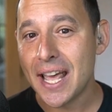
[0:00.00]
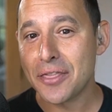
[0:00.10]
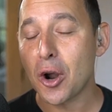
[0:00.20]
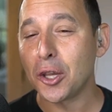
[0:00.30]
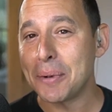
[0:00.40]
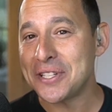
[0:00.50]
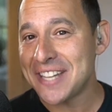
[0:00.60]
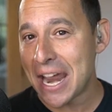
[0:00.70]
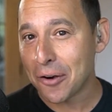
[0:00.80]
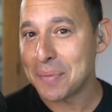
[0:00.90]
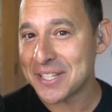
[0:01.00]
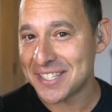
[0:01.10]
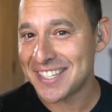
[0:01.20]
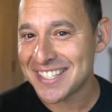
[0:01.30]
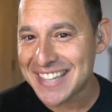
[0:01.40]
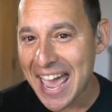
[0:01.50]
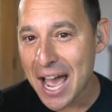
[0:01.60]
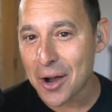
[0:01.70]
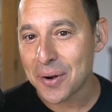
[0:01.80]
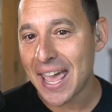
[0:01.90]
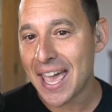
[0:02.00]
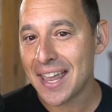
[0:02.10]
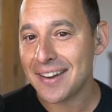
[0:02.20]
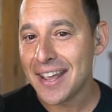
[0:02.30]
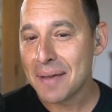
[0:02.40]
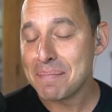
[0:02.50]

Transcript: They're all about tearing businesses down and